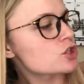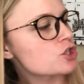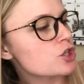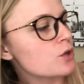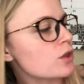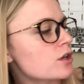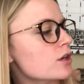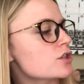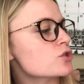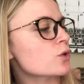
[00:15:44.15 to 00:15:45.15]

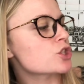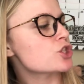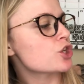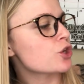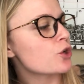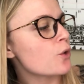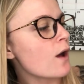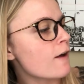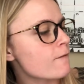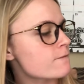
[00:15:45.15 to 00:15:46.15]
2/3 or
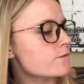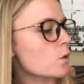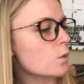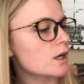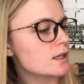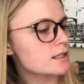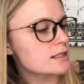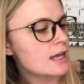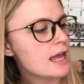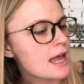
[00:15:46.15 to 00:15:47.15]
2/4?